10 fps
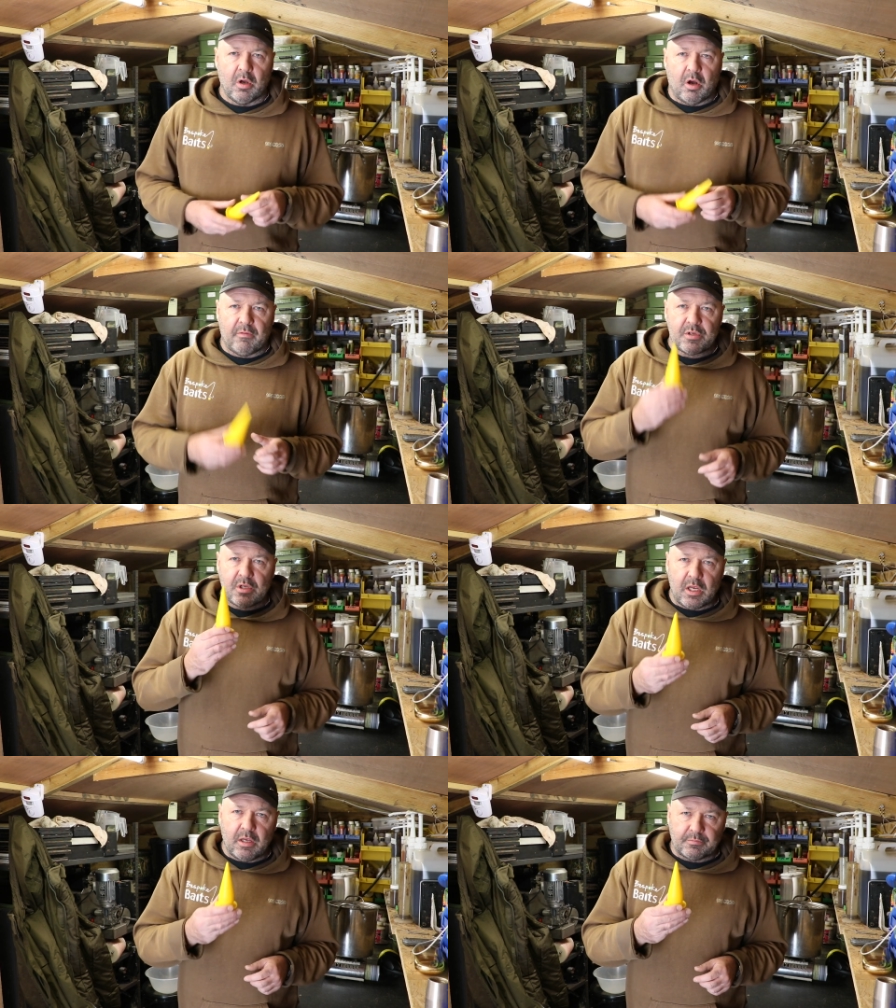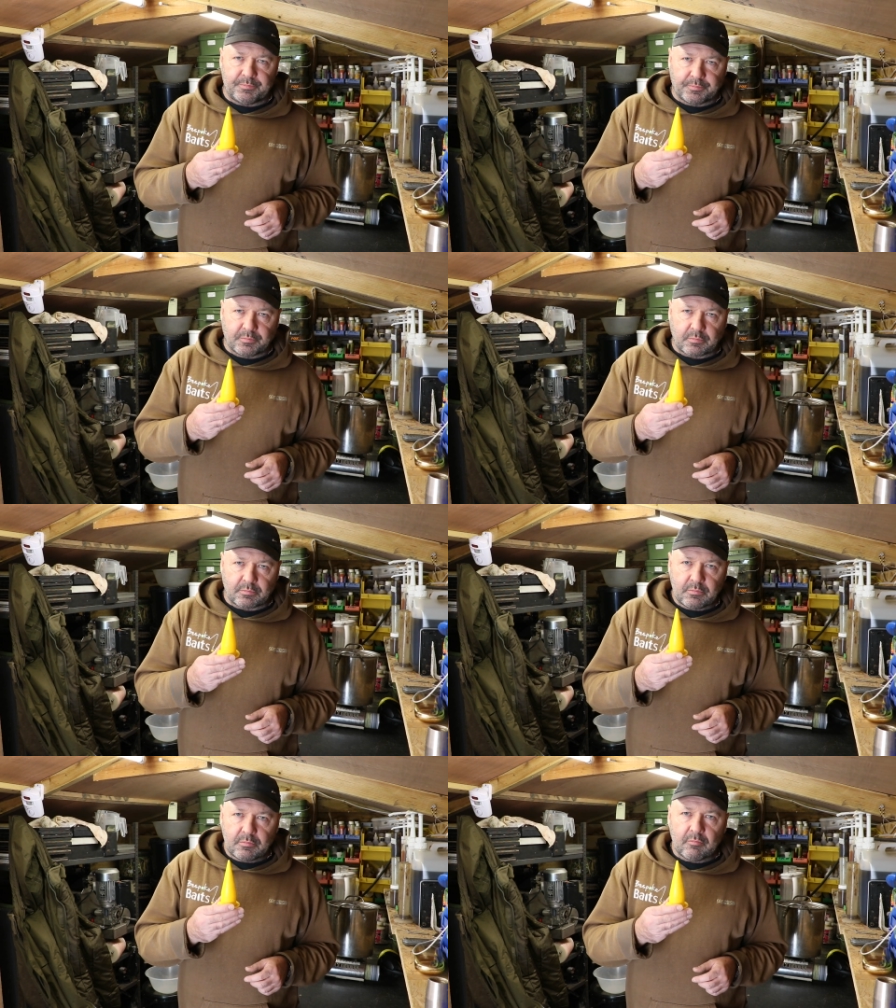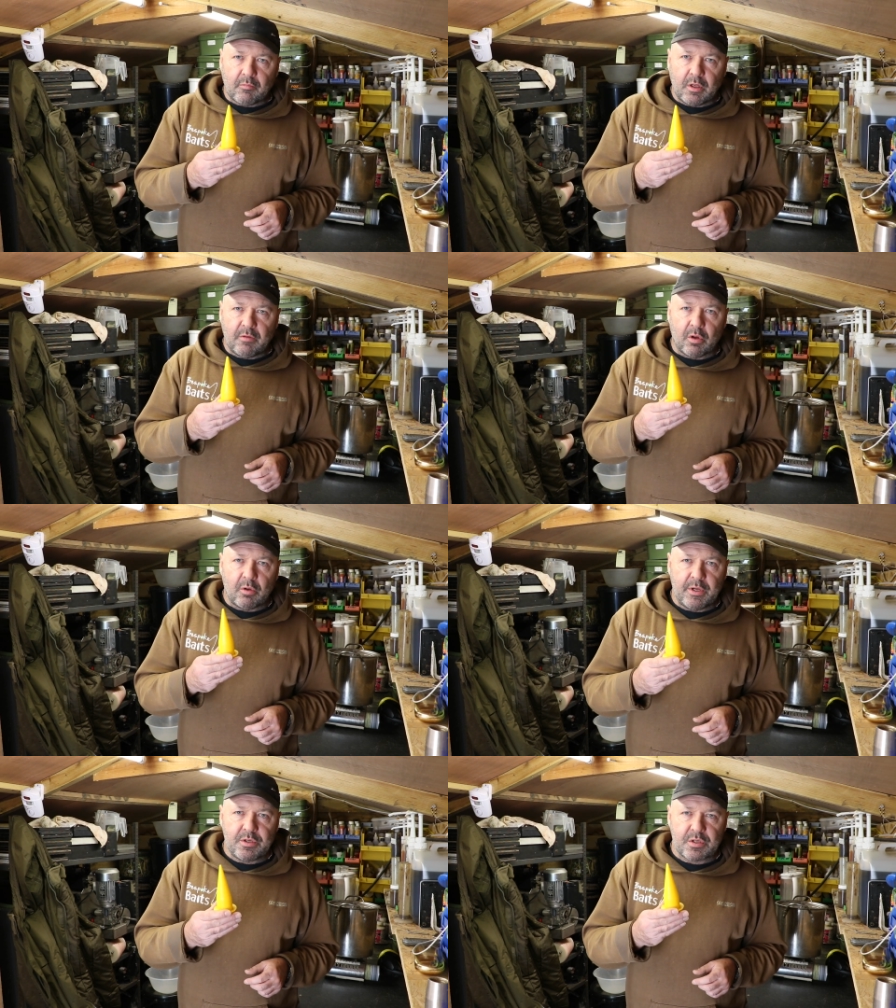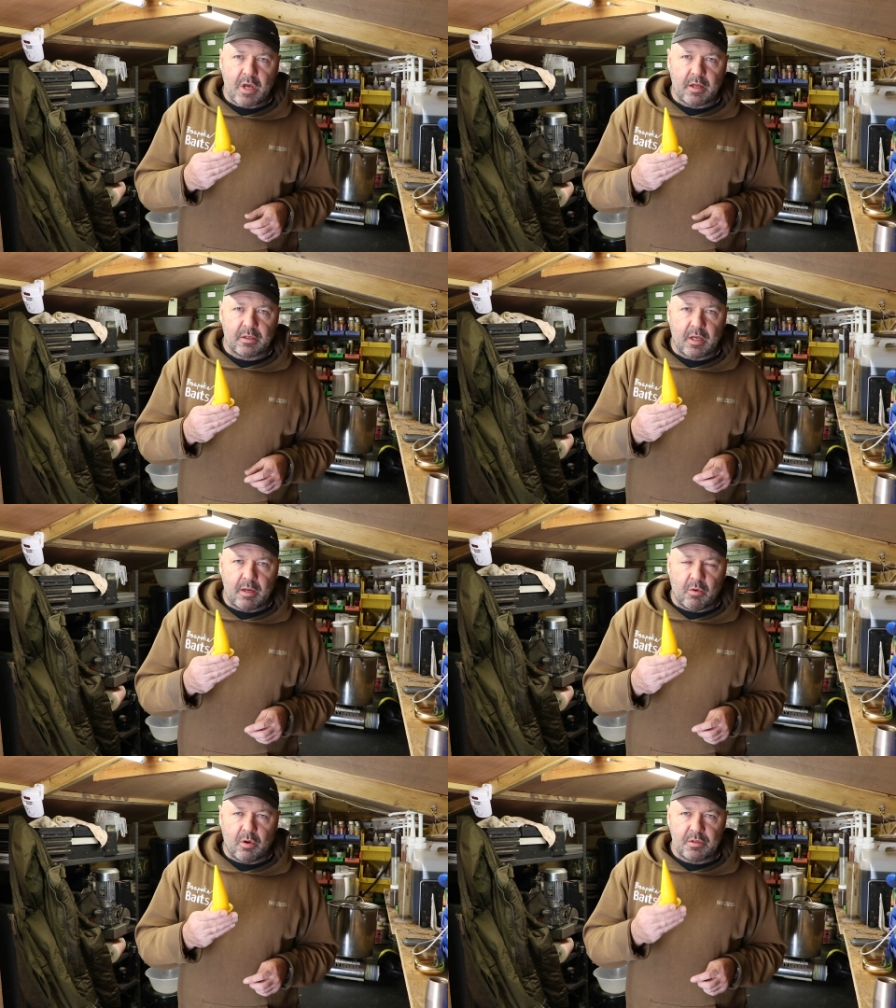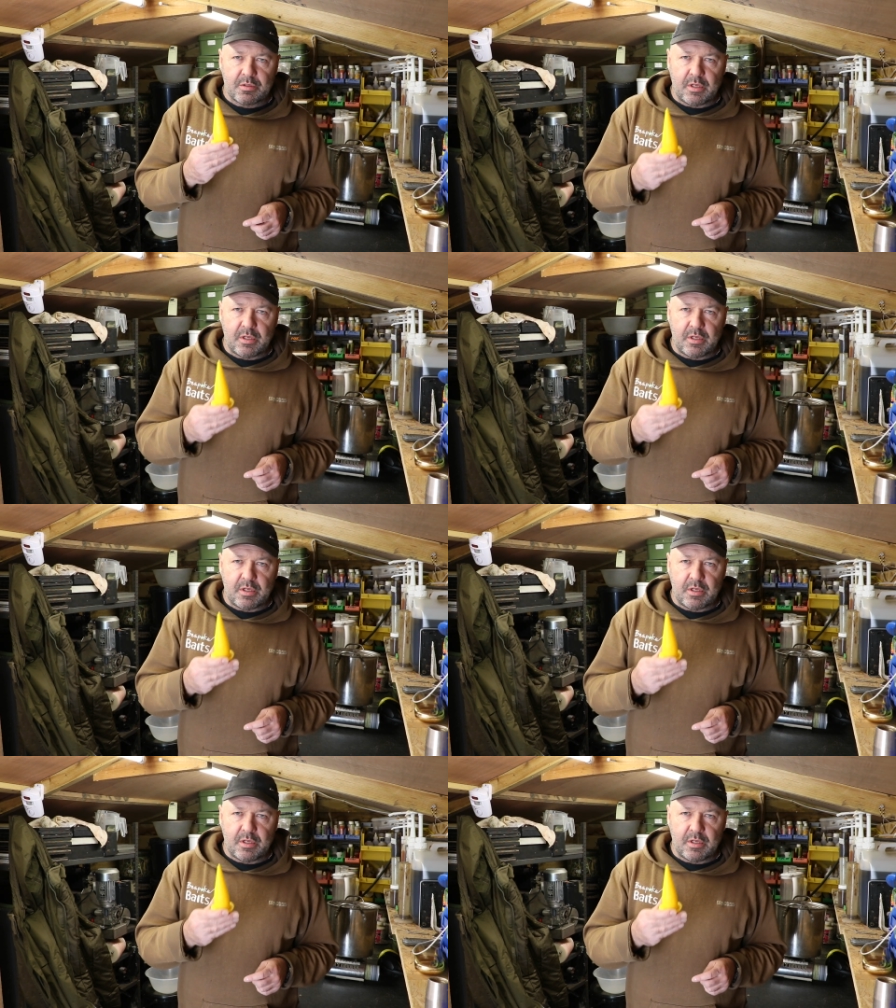Obviously you've got the witch's hat type ones,